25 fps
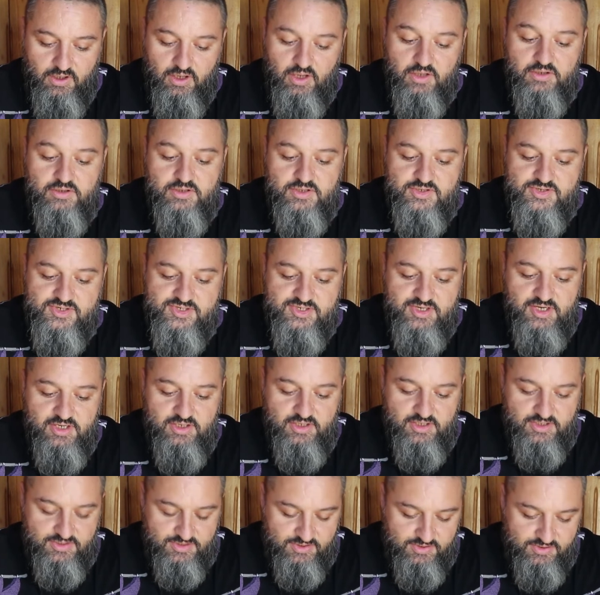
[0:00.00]
and the
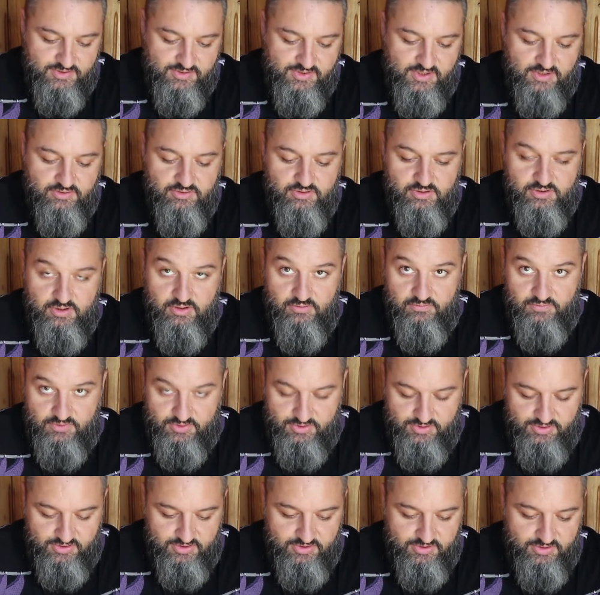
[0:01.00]
CNS, central
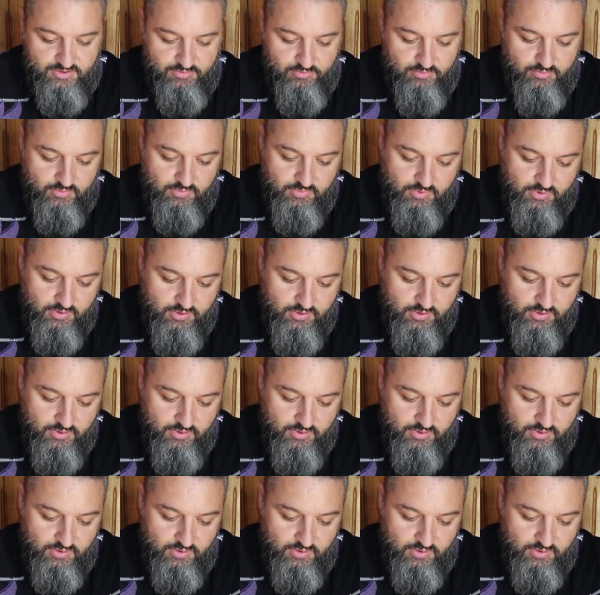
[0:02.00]
nervous system.